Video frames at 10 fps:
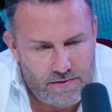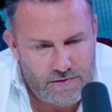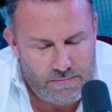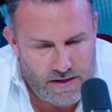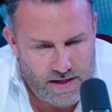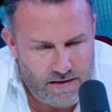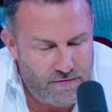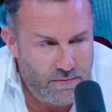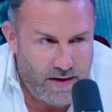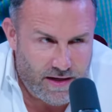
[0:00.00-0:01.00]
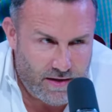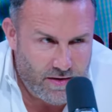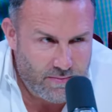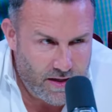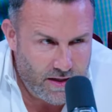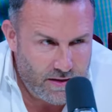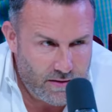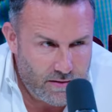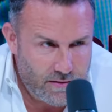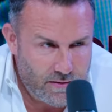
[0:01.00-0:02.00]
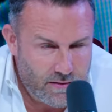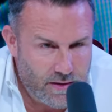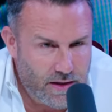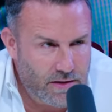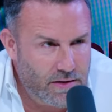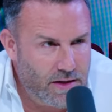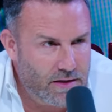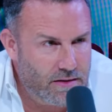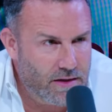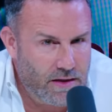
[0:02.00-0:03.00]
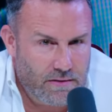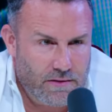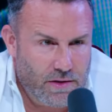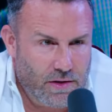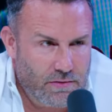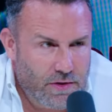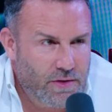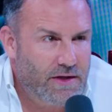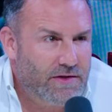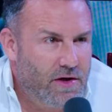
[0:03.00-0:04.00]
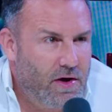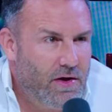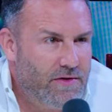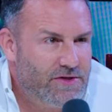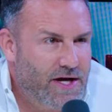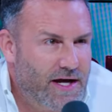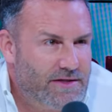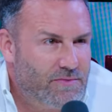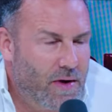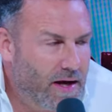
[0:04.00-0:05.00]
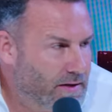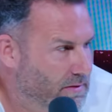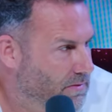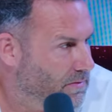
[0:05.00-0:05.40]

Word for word: to me, if you're making all the money, then, then, then you know you get to call all the shots. Why?